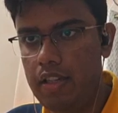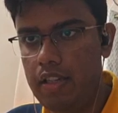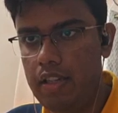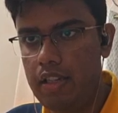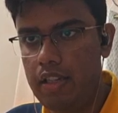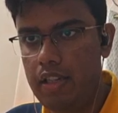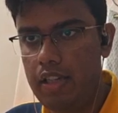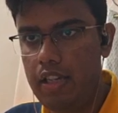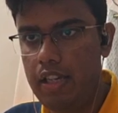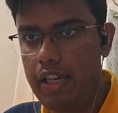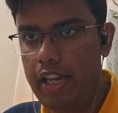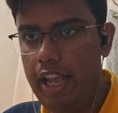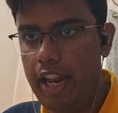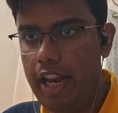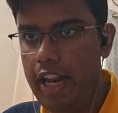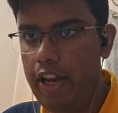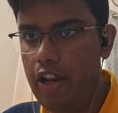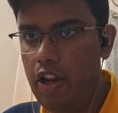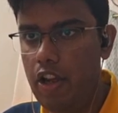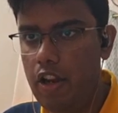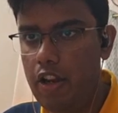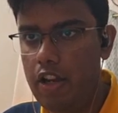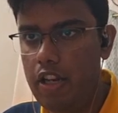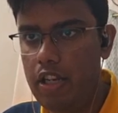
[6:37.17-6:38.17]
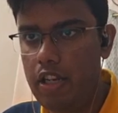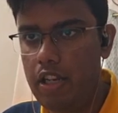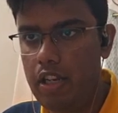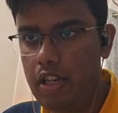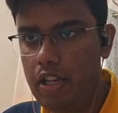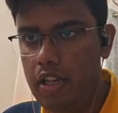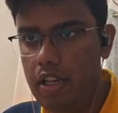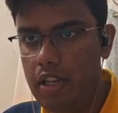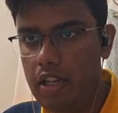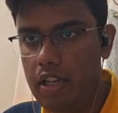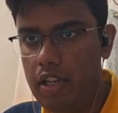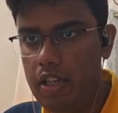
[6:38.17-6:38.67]
Can I not?
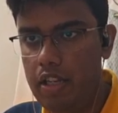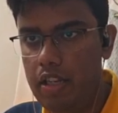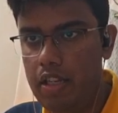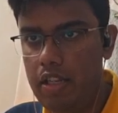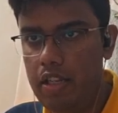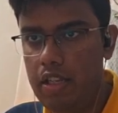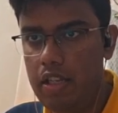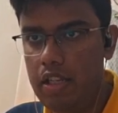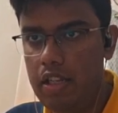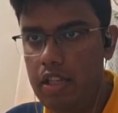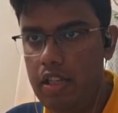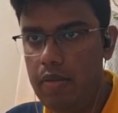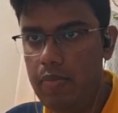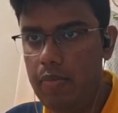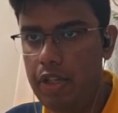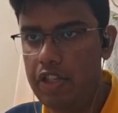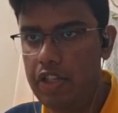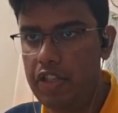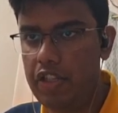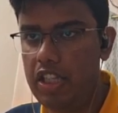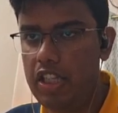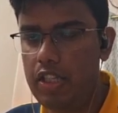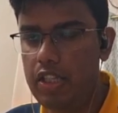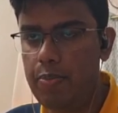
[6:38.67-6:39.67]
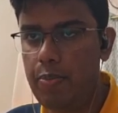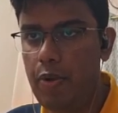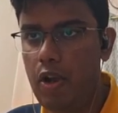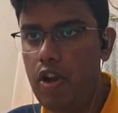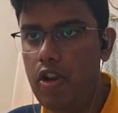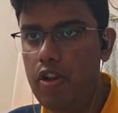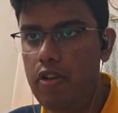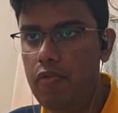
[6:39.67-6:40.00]
Because this pawn